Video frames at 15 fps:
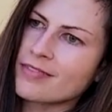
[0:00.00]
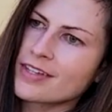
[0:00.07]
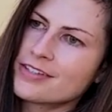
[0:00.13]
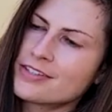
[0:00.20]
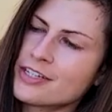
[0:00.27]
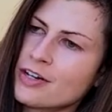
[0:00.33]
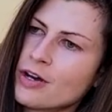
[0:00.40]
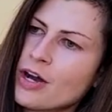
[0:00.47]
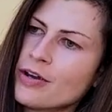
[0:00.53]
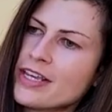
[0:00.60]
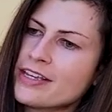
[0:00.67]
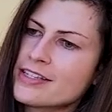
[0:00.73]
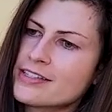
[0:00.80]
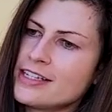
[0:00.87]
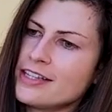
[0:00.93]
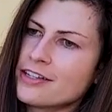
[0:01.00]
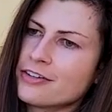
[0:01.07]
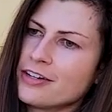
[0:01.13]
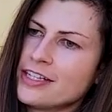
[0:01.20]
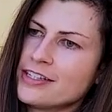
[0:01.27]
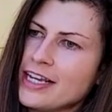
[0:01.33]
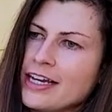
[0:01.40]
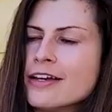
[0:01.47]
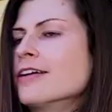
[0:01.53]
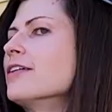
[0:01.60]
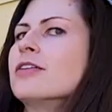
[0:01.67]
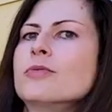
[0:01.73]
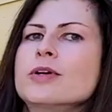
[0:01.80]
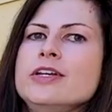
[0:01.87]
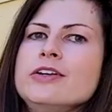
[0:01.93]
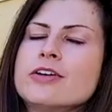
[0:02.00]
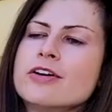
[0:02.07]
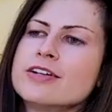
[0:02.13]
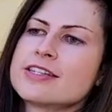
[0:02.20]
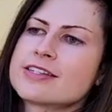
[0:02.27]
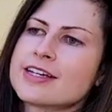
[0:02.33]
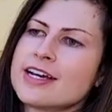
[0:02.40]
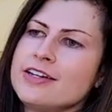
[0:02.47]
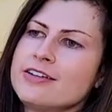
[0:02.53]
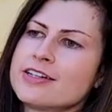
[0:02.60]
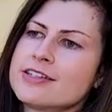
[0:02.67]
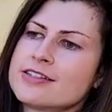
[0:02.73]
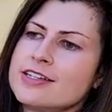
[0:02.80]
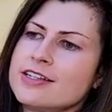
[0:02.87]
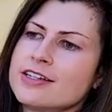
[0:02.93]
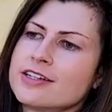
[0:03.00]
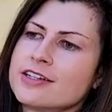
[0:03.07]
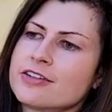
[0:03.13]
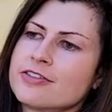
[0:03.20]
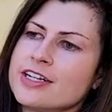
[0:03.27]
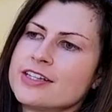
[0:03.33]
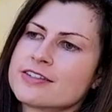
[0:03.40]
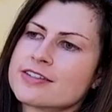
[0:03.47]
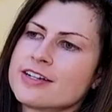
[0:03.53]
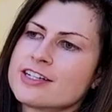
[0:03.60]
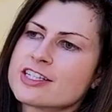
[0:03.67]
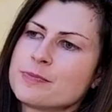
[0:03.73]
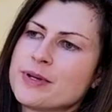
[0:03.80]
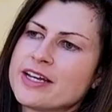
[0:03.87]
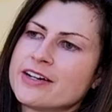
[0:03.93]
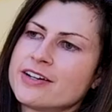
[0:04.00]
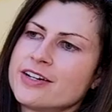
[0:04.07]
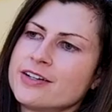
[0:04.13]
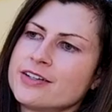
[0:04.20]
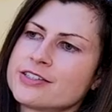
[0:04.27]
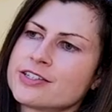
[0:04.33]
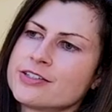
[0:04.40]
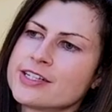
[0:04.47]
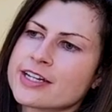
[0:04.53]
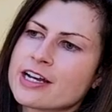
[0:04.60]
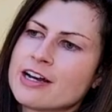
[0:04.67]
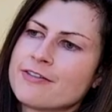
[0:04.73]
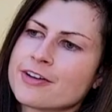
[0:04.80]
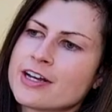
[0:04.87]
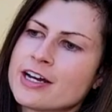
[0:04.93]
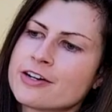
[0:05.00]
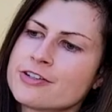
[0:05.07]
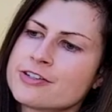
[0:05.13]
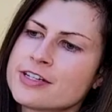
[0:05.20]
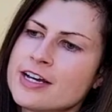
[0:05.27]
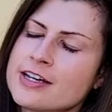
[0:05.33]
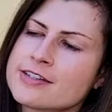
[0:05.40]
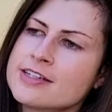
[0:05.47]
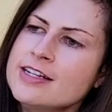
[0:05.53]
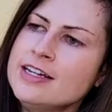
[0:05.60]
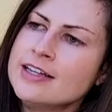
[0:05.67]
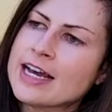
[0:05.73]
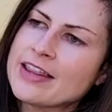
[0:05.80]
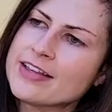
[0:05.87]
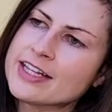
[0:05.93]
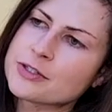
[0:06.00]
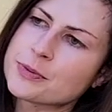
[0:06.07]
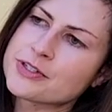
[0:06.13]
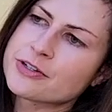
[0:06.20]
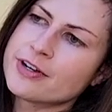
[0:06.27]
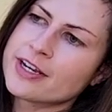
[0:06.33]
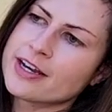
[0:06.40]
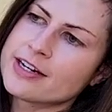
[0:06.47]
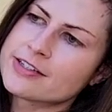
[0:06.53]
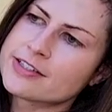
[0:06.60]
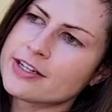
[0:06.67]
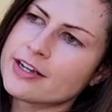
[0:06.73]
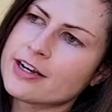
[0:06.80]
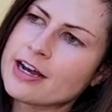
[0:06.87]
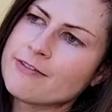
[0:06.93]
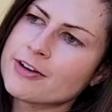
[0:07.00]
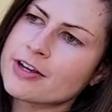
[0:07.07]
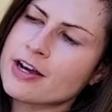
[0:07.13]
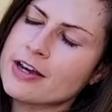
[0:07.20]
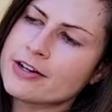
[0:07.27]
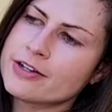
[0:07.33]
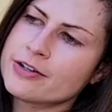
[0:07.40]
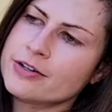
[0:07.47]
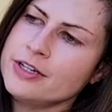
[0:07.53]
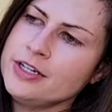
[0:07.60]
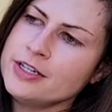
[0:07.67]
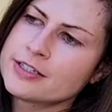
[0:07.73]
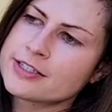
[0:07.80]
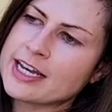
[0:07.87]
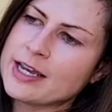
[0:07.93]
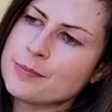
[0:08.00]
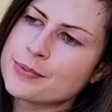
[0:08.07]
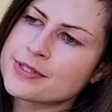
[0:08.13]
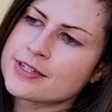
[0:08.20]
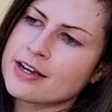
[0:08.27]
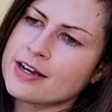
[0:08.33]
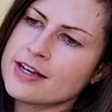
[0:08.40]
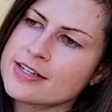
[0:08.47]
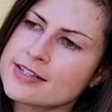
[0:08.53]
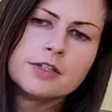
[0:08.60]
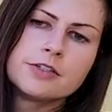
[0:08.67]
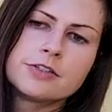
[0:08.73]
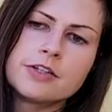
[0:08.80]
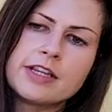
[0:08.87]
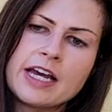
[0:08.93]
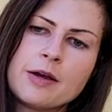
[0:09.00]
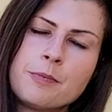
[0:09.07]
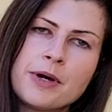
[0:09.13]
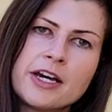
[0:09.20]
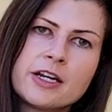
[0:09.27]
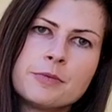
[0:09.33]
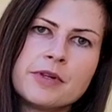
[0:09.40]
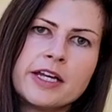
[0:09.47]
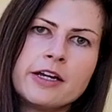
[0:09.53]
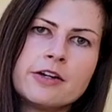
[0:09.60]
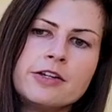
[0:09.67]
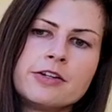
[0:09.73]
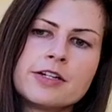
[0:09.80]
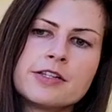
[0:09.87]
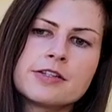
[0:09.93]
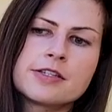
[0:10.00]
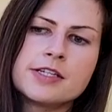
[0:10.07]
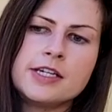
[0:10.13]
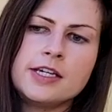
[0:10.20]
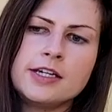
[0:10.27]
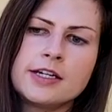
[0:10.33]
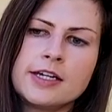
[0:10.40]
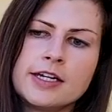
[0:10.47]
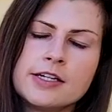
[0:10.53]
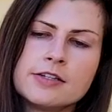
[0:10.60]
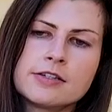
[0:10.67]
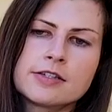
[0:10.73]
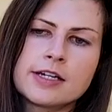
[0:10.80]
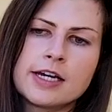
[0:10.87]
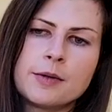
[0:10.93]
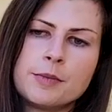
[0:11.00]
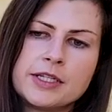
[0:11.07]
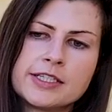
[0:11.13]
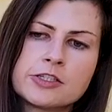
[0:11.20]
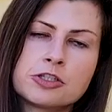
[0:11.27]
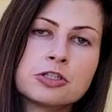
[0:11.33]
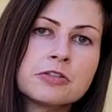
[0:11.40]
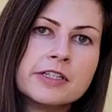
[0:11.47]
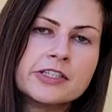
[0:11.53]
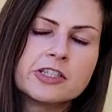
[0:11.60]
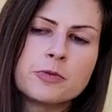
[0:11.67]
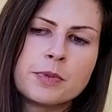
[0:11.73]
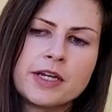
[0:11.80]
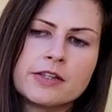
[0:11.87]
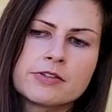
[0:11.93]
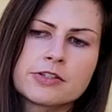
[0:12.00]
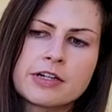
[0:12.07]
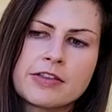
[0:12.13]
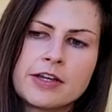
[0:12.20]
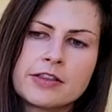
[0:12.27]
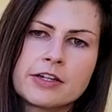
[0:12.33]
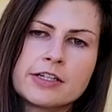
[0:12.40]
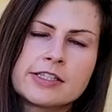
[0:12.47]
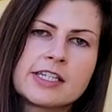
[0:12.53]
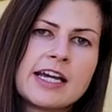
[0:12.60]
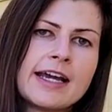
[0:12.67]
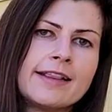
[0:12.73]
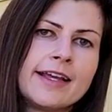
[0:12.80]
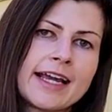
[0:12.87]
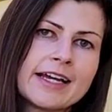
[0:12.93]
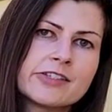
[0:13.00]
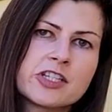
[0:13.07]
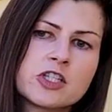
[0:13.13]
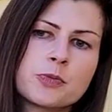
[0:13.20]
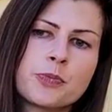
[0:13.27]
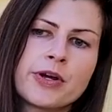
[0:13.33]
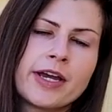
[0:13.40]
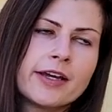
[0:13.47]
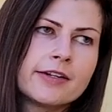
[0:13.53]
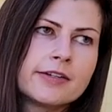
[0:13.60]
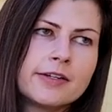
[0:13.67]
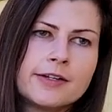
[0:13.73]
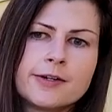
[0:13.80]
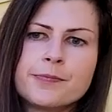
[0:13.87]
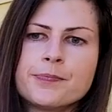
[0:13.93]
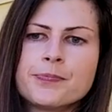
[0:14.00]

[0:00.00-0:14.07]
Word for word: So, oh, you can see the green. Yeah, when you go inside, you can see the green sauce better. So it's like an avocado sauce. I think that's what's going on. It's the avocado type sauce. So that bottom layer you can see is um, it says chorizo beans. So I think that it's like as a spread, you know.